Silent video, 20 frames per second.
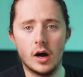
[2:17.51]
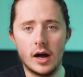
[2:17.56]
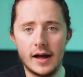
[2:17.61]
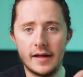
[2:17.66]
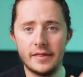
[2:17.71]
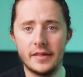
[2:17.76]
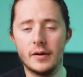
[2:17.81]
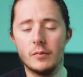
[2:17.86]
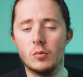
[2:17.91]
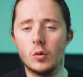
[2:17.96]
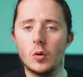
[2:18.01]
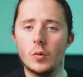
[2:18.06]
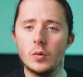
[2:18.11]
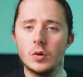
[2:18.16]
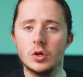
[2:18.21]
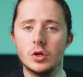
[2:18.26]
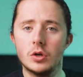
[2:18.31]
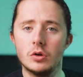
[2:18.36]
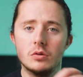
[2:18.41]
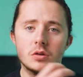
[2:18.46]
And then what
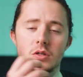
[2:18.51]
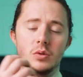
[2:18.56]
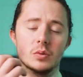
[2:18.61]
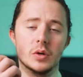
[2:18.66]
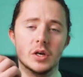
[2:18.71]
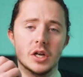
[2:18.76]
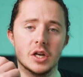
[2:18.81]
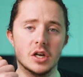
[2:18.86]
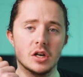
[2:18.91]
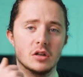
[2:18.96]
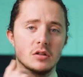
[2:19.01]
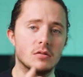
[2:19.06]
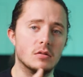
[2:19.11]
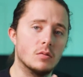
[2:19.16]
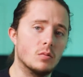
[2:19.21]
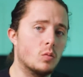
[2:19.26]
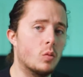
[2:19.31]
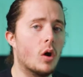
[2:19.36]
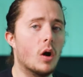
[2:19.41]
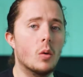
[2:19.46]
we'll do is we're going to,
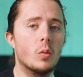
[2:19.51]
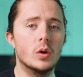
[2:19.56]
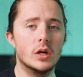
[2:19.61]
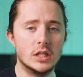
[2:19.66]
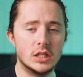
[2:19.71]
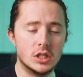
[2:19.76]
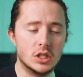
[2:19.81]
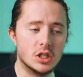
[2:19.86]
while we're